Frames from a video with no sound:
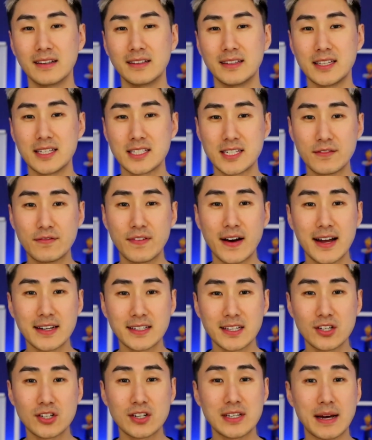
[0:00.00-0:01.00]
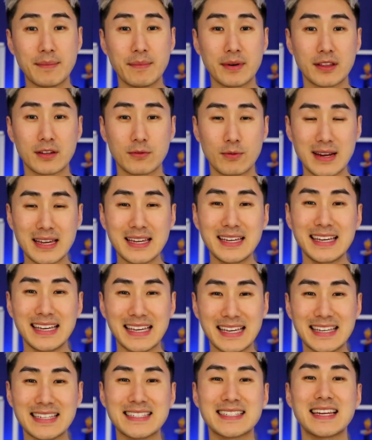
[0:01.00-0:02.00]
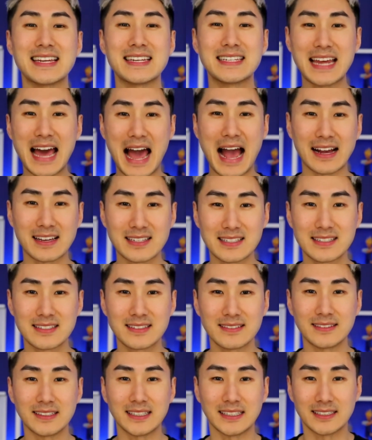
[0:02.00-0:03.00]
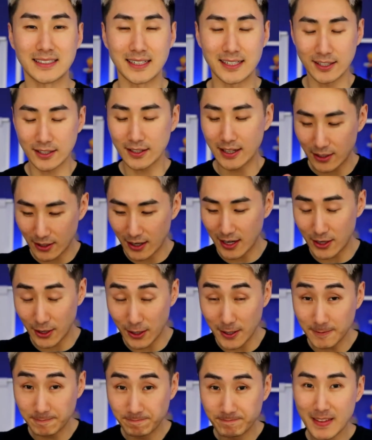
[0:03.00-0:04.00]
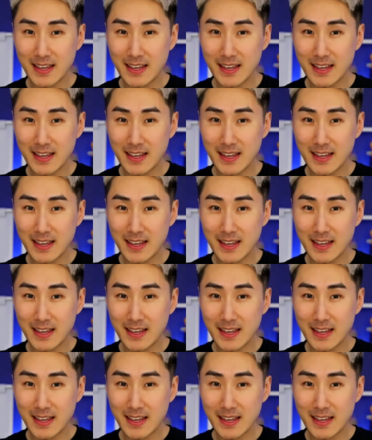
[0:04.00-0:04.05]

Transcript: Disadvantage number 3 is tax. And I know.